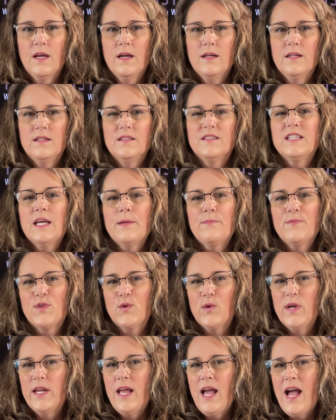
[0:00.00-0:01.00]
Step
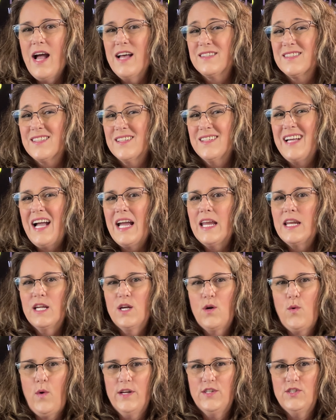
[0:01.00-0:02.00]
3, ask a guiding
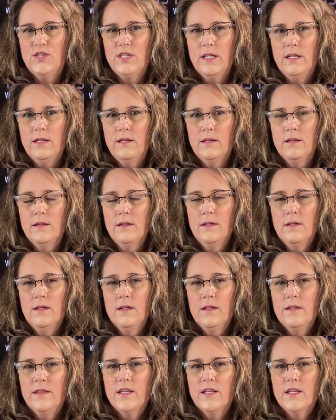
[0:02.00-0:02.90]
question. The